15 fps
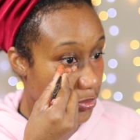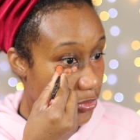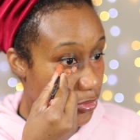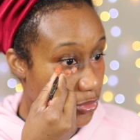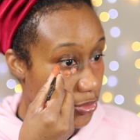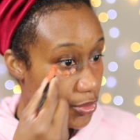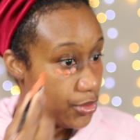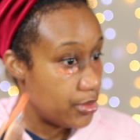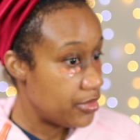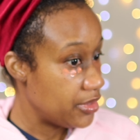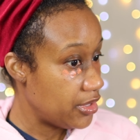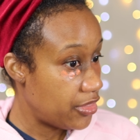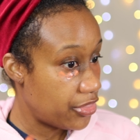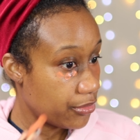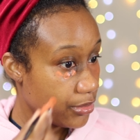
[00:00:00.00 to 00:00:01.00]
do
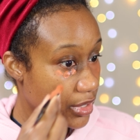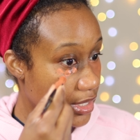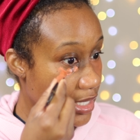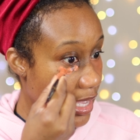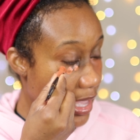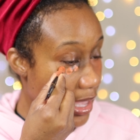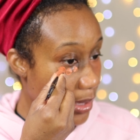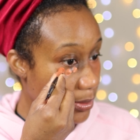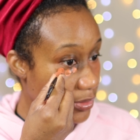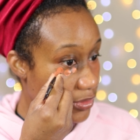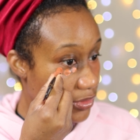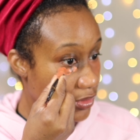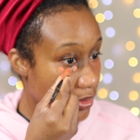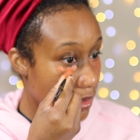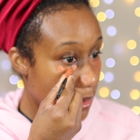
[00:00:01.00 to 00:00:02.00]
the 3
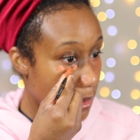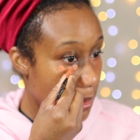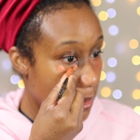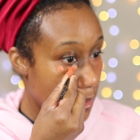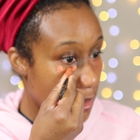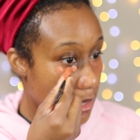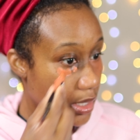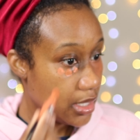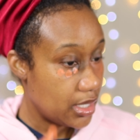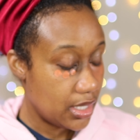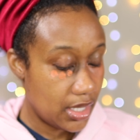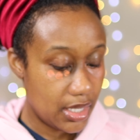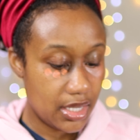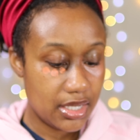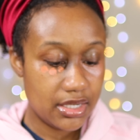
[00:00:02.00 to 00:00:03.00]
taps
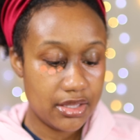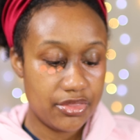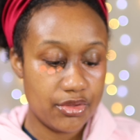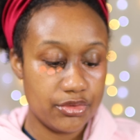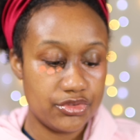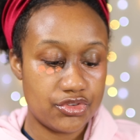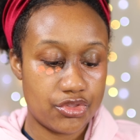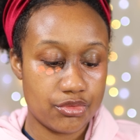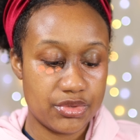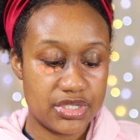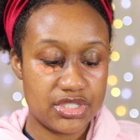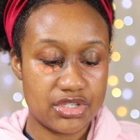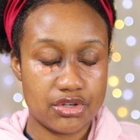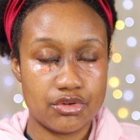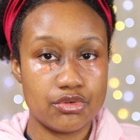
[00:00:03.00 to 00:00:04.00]
in those 3
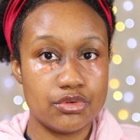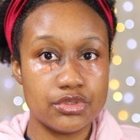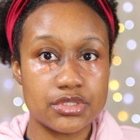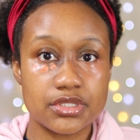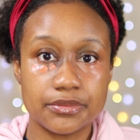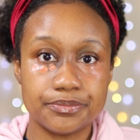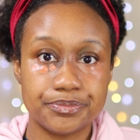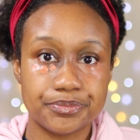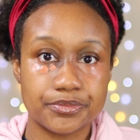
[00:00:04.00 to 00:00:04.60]
circles.